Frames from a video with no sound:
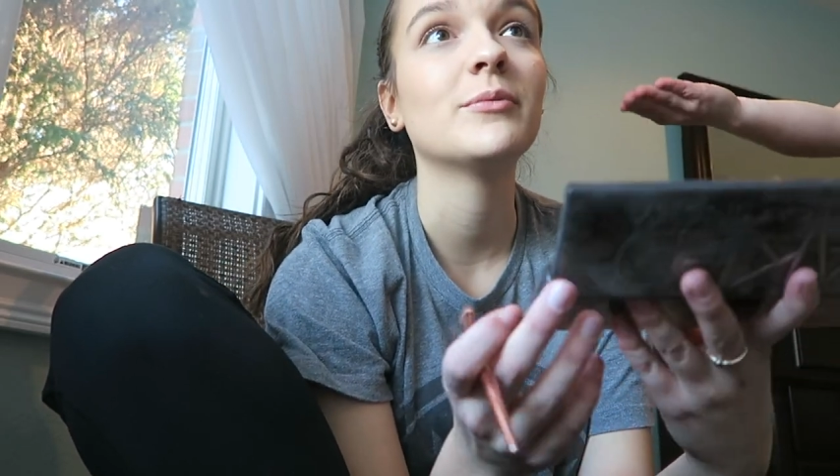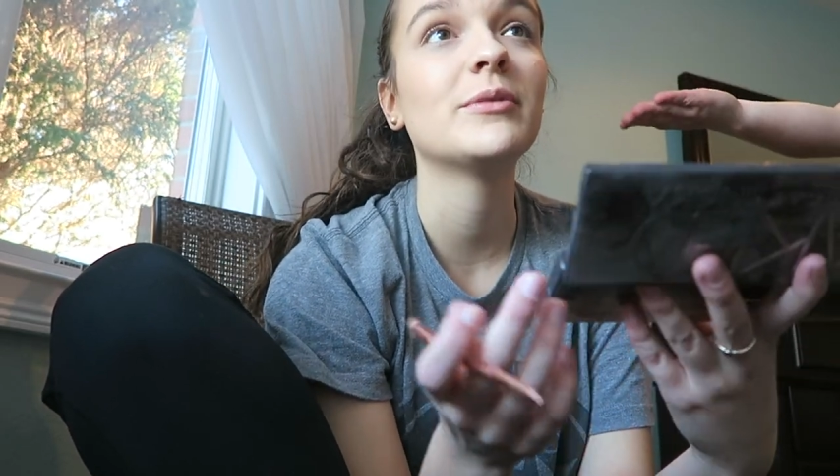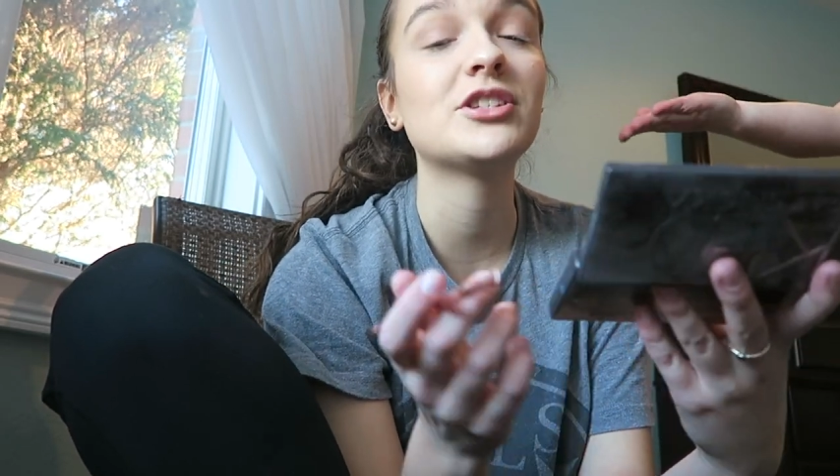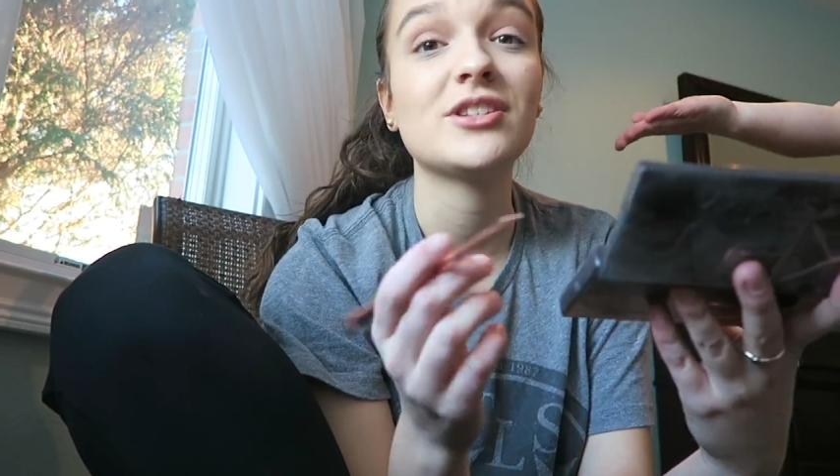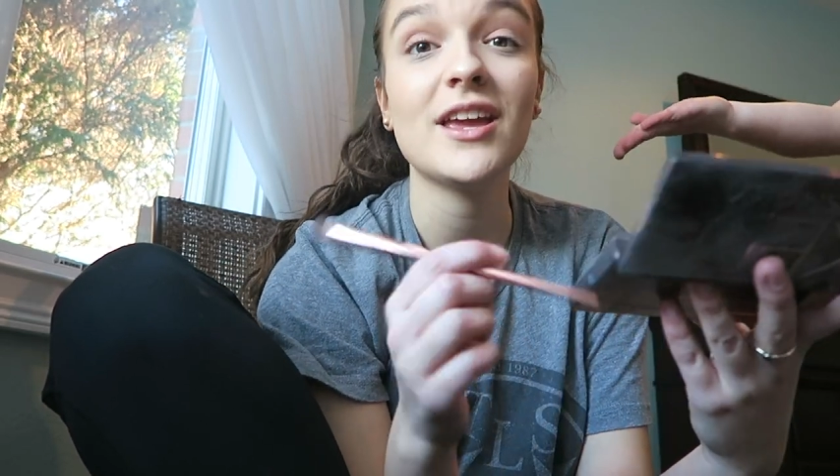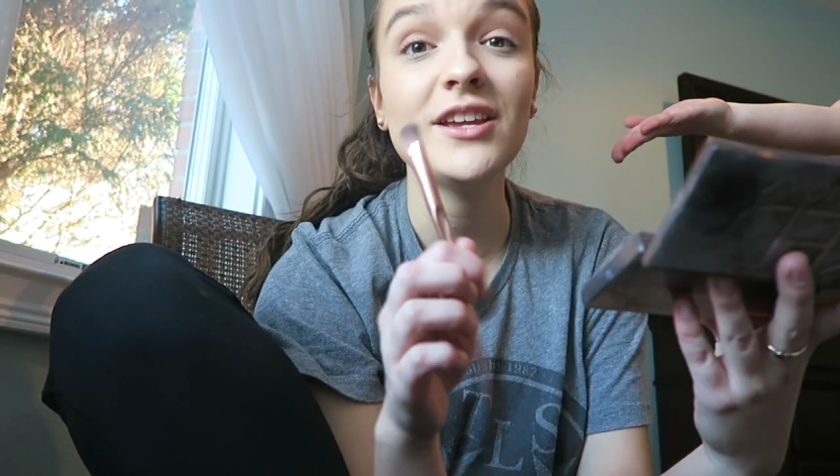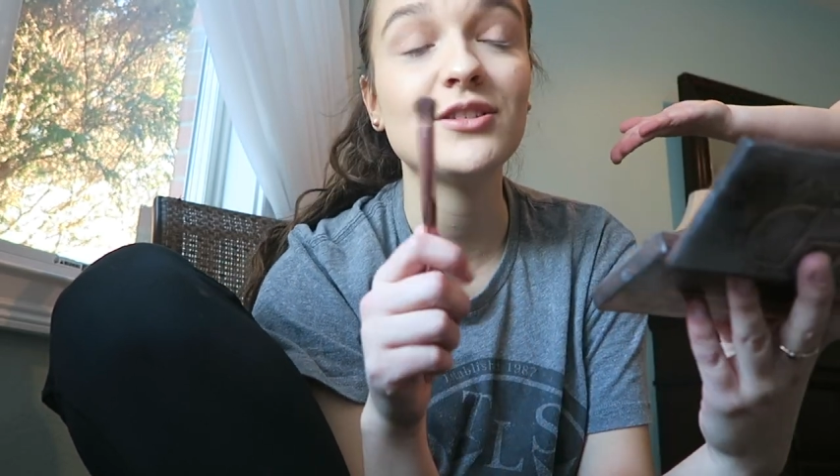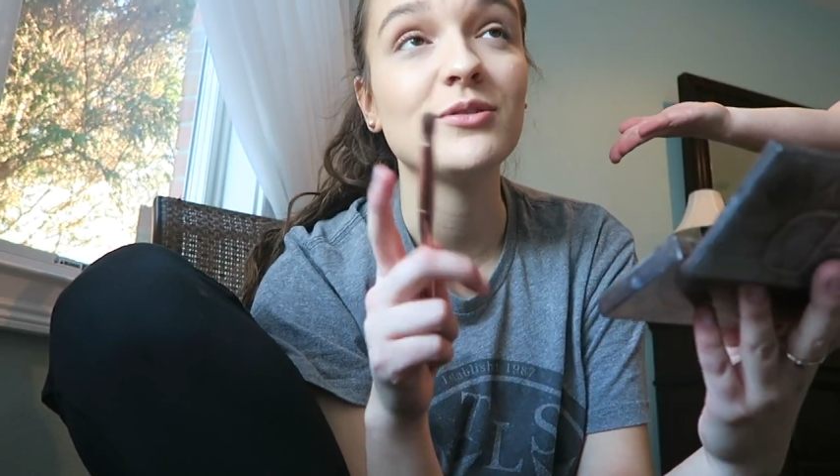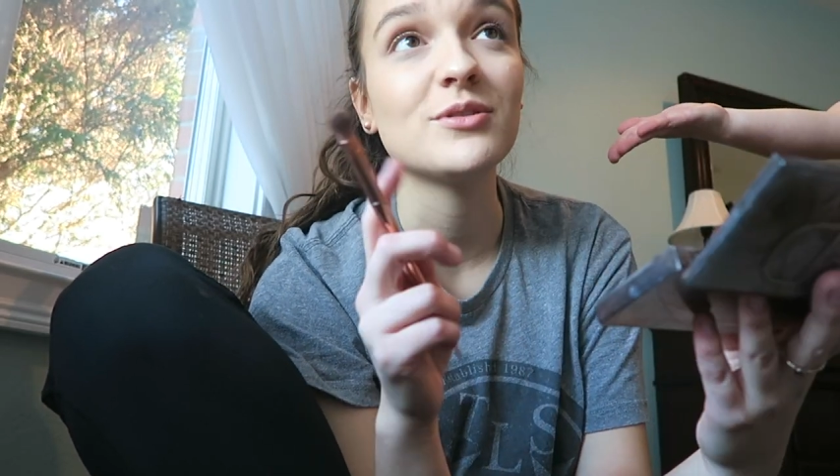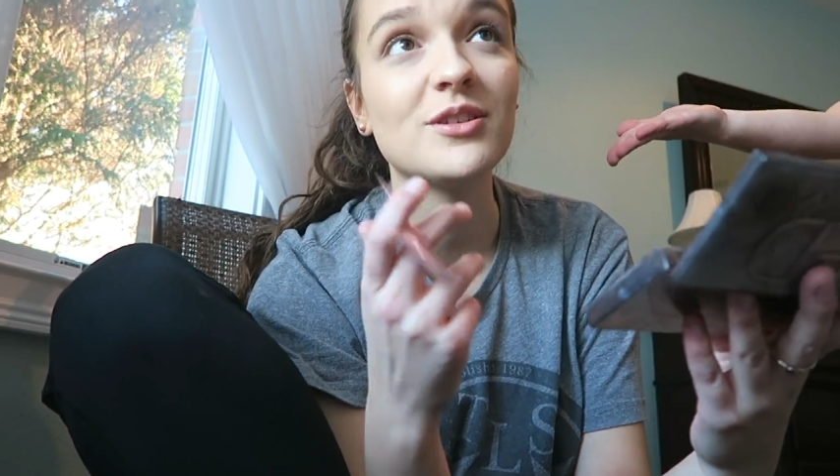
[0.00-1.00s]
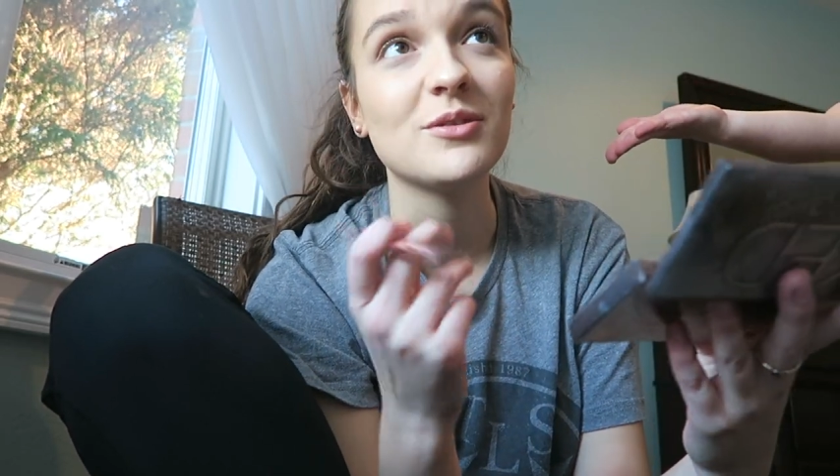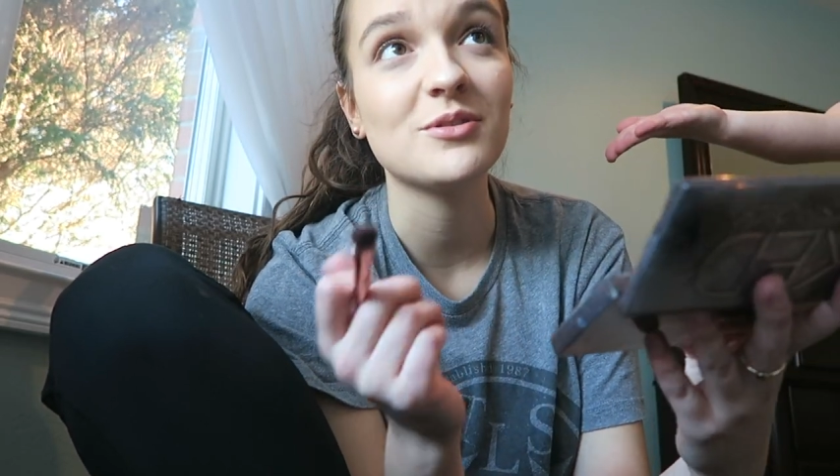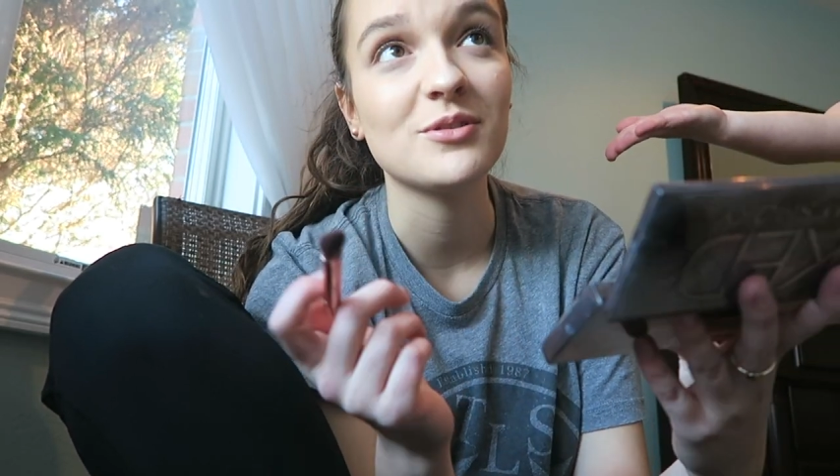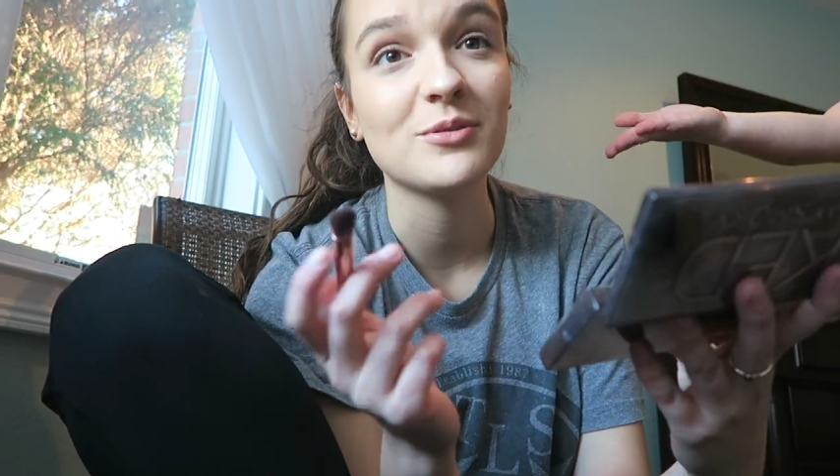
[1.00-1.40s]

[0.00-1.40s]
which takes you to YouTube.